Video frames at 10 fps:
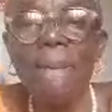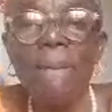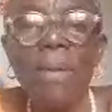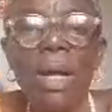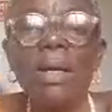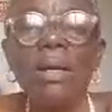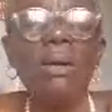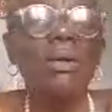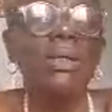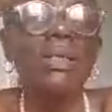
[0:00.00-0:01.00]
I
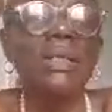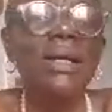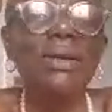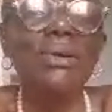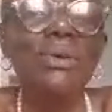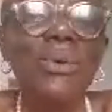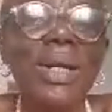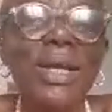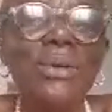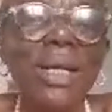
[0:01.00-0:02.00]
don't know whether
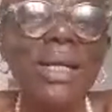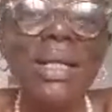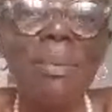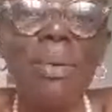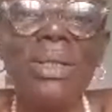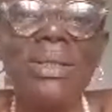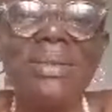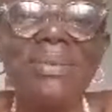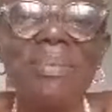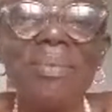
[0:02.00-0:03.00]
you get that point.
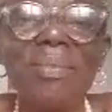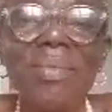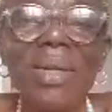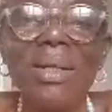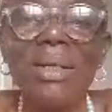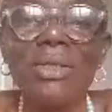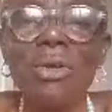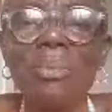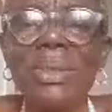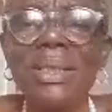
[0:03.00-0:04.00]

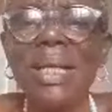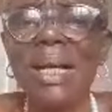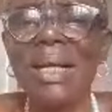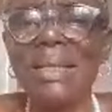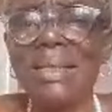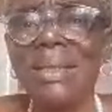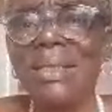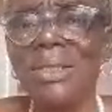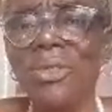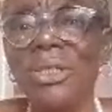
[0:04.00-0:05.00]
Something that gets
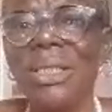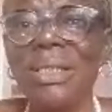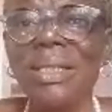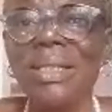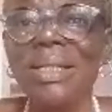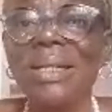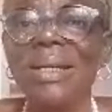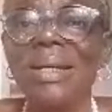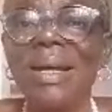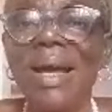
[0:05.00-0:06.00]
injured easily
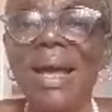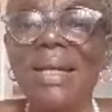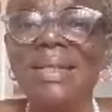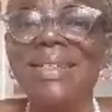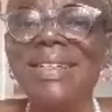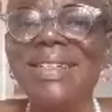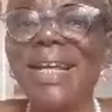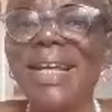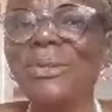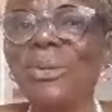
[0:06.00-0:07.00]
and
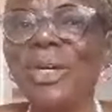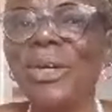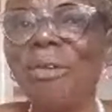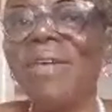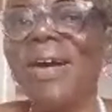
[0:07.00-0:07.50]
easier to recover.